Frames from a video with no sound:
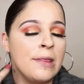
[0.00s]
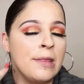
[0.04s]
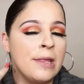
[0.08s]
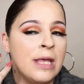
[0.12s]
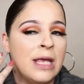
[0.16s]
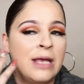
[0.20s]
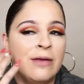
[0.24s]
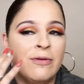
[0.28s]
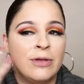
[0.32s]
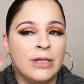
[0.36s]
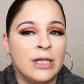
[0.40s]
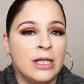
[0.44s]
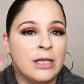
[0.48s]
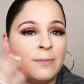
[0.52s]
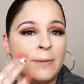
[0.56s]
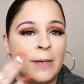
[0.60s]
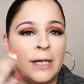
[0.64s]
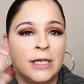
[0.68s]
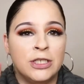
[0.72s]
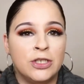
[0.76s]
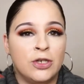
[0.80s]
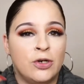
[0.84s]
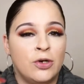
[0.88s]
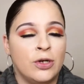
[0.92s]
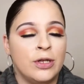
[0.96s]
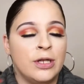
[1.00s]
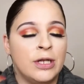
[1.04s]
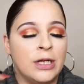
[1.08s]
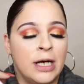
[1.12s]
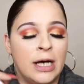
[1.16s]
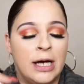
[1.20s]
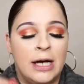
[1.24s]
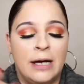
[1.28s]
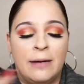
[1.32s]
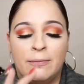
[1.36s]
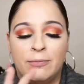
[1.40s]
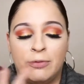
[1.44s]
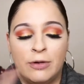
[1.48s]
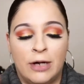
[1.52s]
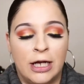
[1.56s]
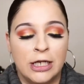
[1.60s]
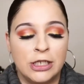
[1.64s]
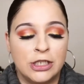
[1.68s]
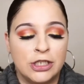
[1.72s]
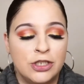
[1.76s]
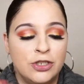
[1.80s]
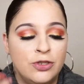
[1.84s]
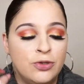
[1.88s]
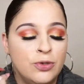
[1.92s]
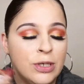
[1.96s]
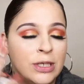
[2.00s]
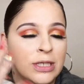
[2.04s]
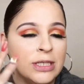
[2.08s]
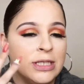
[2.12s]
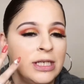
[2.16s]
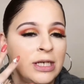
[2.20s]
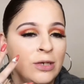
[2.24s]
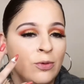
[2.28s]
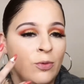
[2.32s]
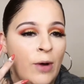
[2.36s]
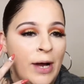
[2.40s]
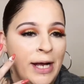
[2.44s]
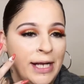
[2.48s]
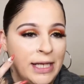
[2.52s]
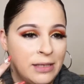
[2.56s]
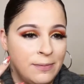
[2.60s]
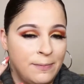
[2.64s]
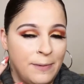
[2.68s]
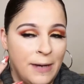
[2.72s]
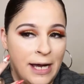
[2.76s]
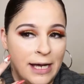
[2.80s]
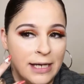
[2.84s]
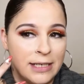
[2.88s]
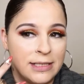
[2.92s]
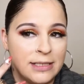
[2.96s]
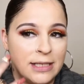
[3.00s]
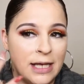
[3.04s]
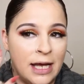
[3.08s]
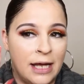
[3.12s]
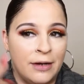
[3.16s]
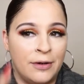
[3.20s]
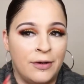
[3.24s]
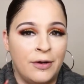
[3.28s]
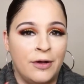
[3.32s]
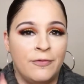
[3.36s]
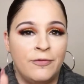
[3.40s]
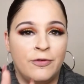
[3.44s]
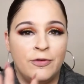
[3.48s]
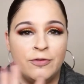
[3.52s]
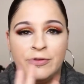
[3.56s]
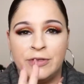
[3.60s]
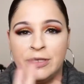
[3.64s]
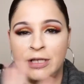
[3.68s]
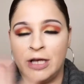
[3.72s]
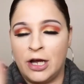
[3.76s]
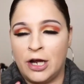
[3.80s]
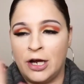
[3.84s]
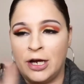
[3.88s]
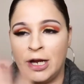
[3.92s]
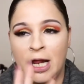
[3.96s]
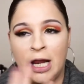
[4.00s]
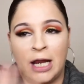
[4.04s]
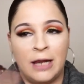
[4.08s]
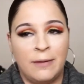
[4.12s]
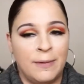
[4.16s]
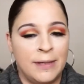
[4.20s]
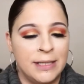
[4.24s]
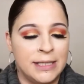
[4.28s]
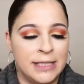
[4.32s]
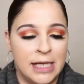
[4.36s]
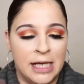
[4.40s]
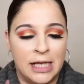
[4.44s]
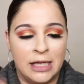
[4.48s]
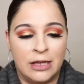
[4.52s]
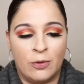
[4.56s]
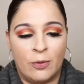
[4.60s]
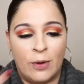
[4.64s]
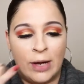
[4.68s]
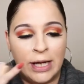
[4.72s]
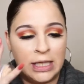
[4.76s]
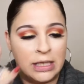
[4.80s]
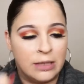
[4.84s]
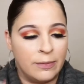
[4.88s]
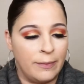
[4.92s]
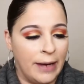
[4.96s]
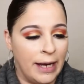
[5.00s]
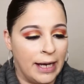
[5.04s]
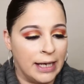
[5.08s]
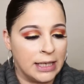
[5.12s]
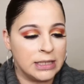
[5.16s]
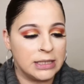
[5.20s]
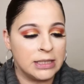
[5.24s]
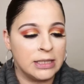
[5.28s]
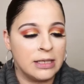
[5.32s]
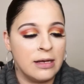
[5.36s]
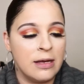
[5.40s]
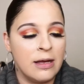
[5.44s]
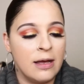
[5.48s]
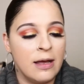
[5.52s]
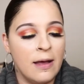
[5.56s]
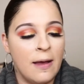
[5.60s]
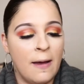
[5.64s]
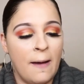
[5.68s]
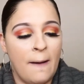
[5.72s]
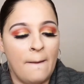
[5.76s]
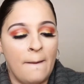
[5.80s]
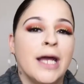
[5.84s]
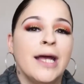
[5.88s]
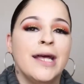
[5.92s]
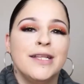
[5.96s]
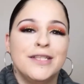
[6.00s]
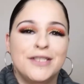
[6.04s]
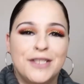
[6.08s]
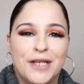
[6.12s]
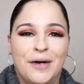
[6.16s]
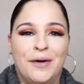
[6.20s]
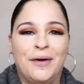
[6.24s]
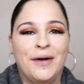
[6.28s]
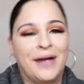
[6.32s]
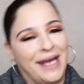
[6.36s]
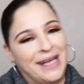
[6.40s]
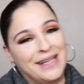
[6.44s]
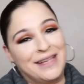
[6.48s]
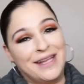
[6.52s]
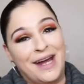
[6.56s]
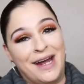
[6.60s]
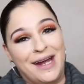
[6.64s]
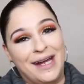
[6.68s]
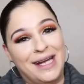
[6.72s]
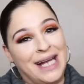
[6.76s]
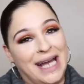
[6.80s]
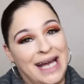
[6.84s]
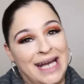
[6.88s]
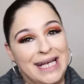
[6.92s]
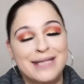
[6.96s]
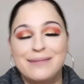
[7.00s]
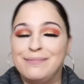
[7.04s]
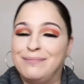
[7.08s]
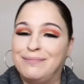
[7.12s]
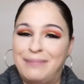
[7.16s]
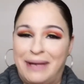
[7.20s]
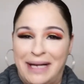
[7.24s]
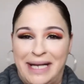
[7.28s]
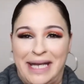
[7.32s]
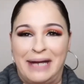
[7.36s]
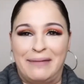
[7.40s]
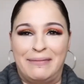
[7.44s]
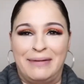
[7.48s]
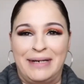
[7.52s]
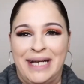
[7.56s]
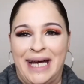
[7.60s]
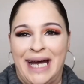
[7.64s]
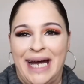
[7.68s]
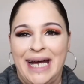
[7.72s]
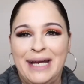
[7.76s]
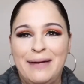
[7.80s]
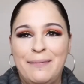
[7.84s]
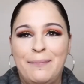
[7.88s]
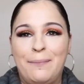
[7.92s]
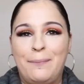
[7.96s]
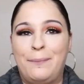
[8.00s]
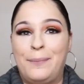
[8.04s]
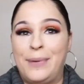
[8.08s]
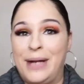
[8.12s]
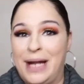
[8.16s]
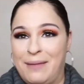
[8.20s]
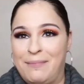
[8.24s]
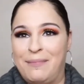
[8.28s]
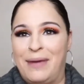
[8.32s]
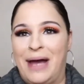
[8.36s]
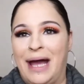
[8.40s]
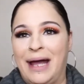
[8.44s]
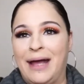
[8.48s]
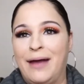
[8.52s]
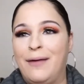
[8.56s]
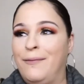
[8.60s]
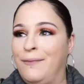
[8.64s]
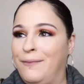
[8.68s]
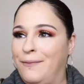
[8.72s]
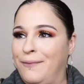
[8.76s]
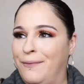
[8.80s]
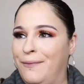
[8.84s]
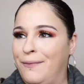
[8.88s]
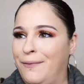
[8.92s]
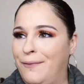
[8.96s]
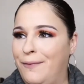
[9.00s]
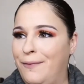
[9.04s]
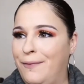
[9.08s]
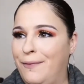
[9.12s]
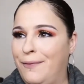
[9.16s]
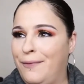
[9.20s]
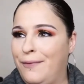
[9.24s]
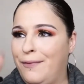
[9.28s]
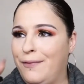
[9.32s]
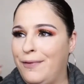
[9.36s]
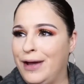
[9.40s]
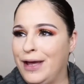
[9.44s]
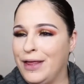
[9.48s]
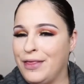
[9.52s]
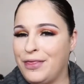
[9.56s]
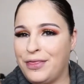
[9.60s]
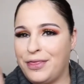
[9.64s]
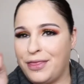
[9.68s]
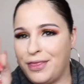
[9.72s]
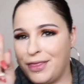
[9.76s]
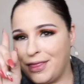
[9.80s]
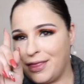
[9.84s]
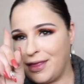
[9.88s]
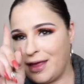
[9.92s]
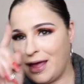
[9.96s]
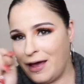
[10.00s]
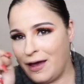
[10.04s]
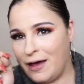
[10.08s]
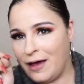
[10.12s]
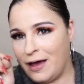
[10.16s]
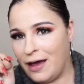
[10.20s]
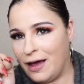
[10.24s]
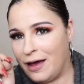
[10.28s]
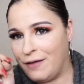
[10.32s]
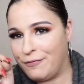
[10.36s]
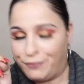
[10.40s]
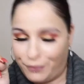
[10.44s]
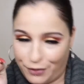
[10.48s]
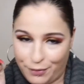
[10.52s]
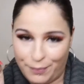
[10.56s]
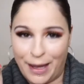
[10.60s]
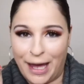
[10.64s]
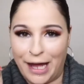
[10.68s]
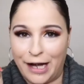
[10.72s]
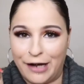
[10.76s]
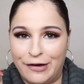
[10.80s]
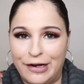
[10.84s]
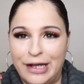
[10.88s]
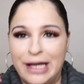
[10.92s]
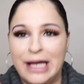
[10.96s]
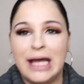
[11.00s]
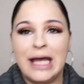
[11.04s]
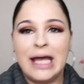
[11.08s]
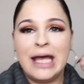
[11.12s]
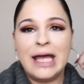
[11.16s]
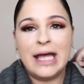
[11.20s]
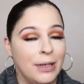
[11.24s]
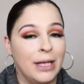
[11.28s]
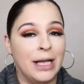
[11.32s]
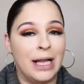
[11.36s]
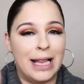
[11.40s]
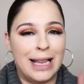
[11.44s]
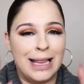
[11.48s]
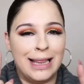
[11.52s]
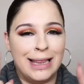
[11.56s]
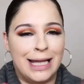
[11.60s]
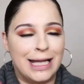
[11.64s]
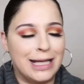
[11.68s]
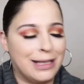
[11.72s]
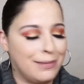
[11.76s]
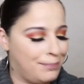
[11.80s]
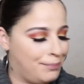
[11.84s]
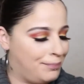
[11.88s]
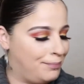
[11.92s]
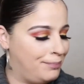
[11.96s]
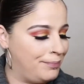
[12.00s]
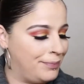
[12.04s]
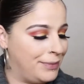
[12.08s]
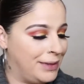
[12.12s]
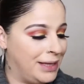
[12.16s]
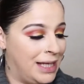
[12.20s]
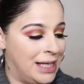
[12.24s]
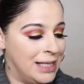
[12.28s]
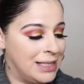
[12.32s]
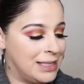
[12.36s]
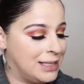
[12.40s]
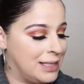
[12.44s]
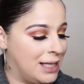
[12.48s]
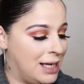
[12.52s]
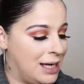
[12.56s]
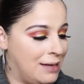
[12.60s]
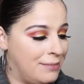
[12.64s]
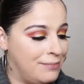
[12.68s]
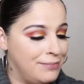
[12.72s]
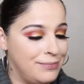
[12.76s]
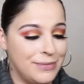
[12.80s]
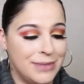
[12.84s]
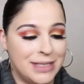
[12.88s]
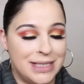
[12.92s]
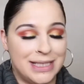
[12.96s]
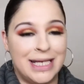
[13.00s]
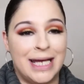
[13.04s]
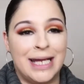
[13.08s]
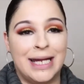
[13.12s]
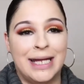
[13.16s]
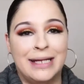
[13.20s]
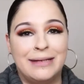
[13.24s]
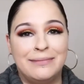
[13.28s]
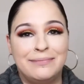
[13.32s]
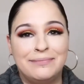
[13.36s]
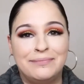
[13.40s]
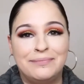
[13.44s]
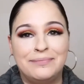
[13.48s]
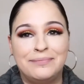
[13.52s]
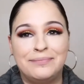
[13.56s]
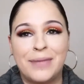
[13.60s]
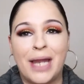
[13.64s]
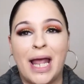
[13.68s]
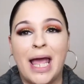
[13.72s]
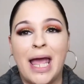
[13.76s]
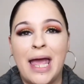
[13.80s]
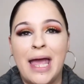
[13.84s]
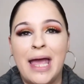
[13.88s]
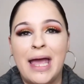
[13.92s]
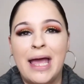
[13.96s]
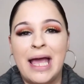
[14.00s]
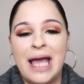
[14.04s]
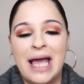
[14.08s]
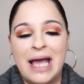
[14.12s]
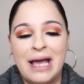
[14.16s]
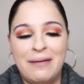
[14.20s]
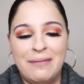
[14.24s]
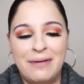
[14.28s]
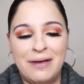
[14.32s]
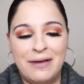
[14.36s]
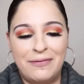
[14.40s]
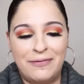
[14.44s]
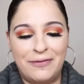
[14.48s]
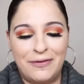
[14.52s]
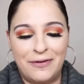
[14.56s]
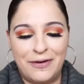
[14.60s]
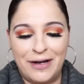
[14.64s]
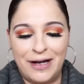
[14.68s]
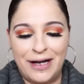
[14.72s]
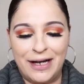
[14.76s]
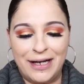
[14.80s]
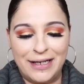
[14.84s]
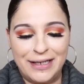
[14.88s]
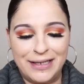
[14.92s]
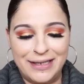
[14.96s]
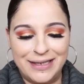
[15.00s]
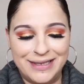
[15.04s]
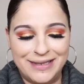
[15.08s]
even with the sponge or the brush, you can see white specks. I don't know if you heard anybody say the white specks. So, okay, sorry guys, my camera died, but I'm back with full battery. So let's set it before I